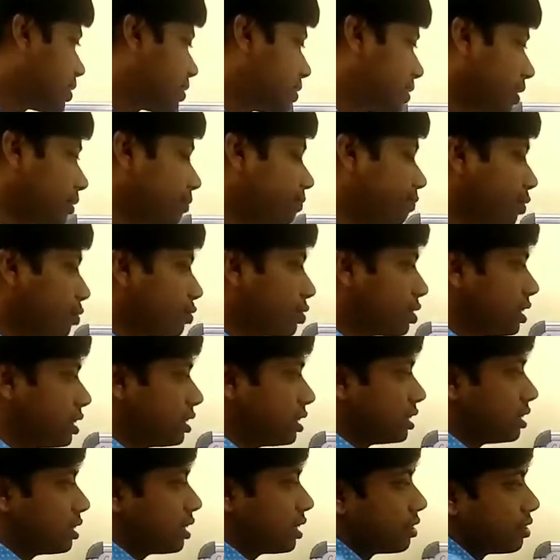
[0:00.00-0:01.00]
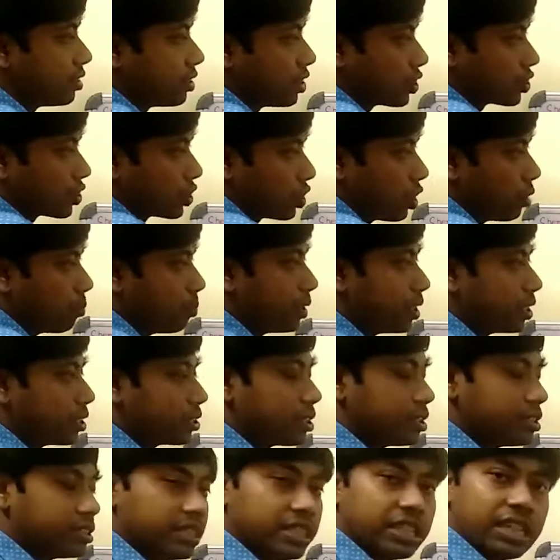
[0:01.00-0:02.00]
reaction proceed in the direction of
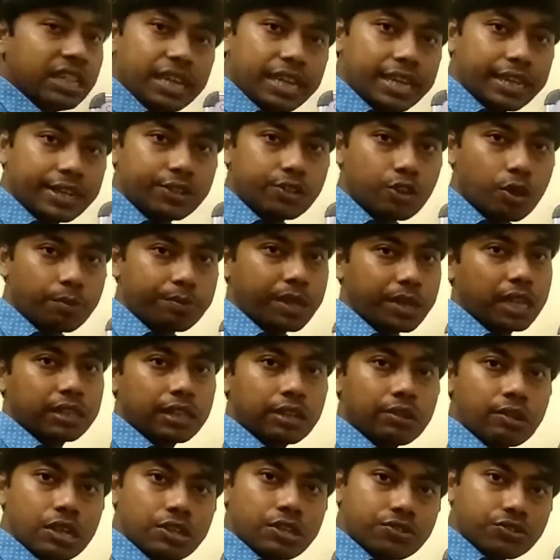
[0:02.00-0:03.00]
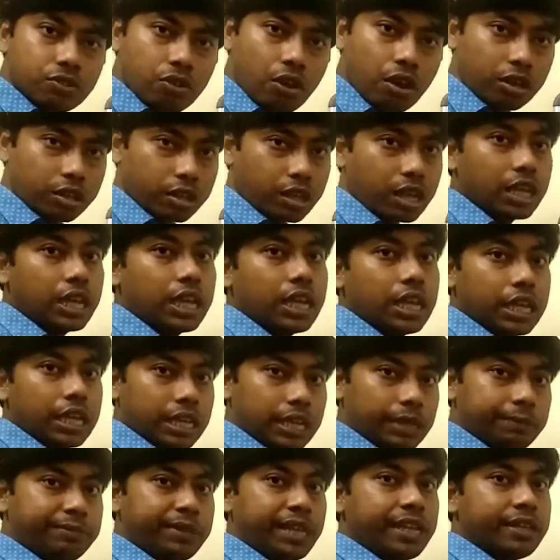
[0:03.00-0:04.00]
increasing entropy, otherwise not.
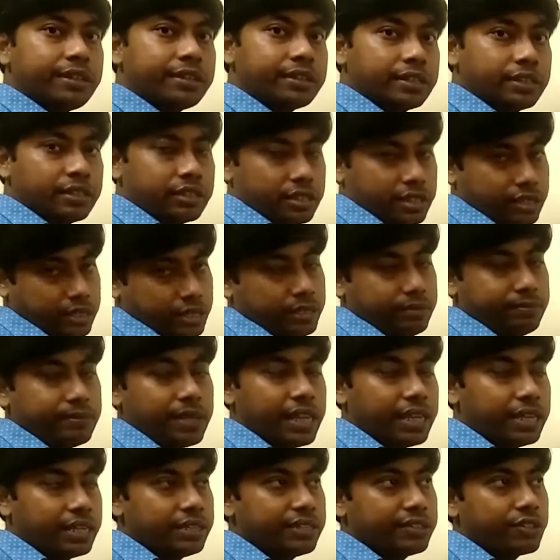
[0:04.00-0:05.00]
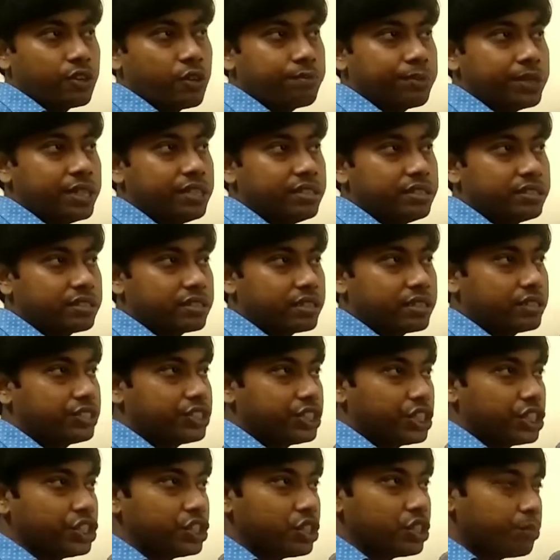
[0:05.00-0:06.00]
If the entropy is
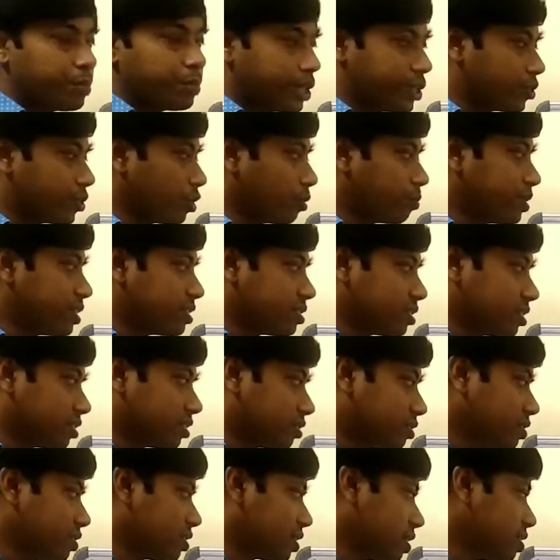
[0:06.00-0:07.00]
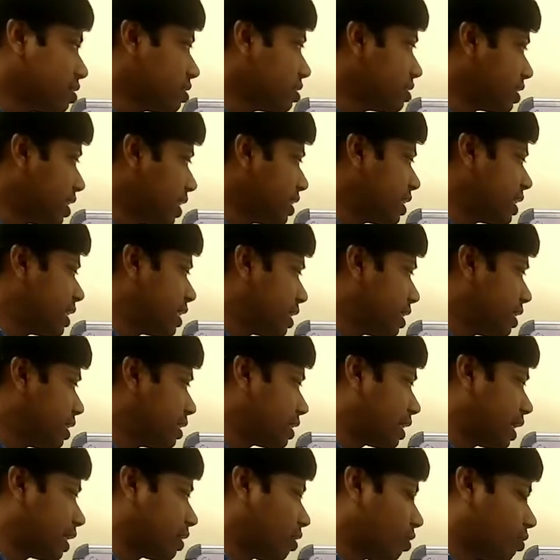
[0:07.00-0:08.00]
change of entropy is increases,
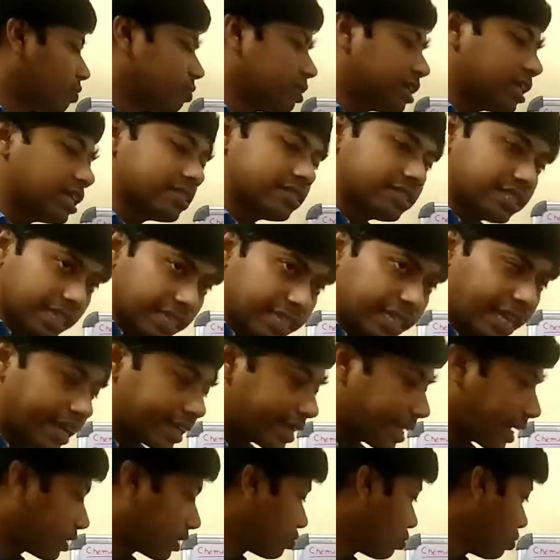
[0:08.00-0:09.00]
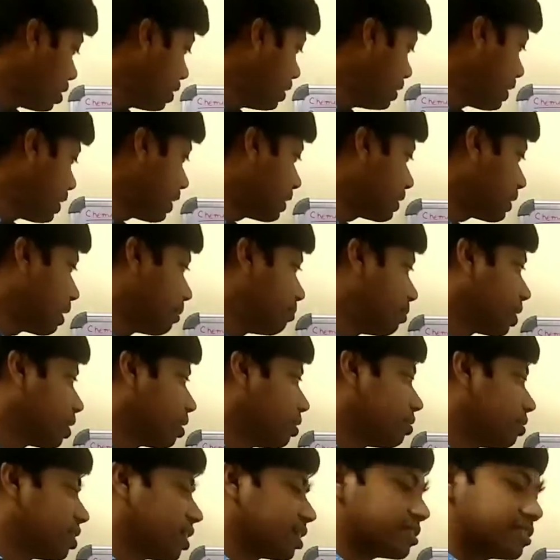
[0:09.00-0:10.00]
then we can say that actually that
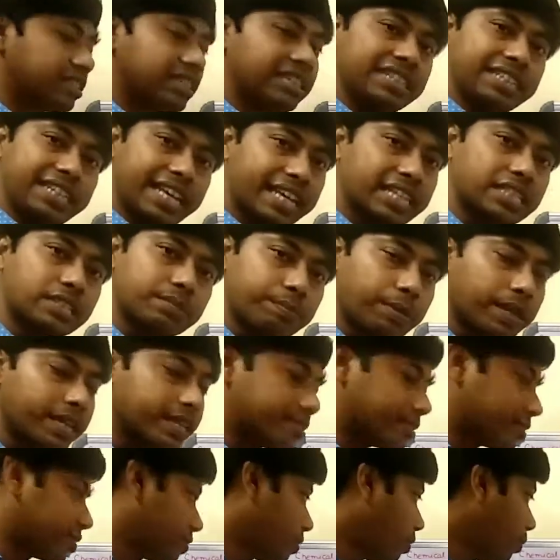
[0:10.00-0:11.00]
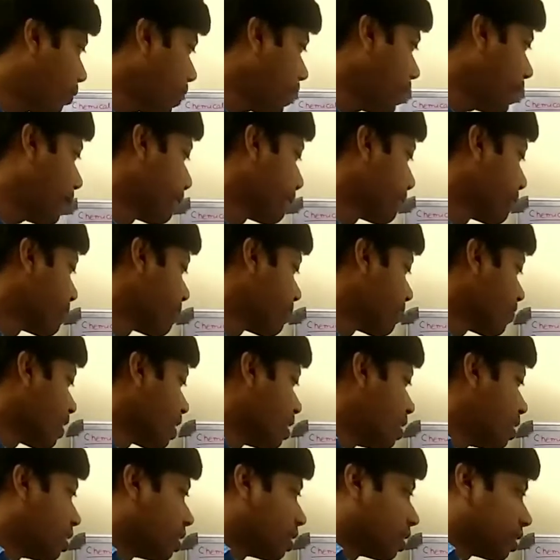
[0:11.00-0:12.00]
chemical reaction takes place. Okay,
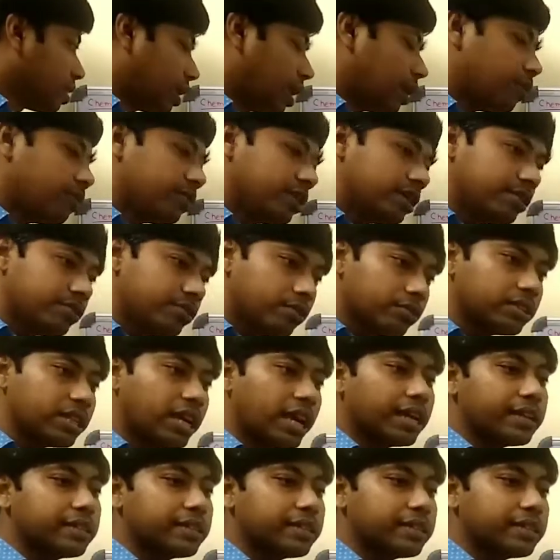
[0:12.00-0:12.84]
now we know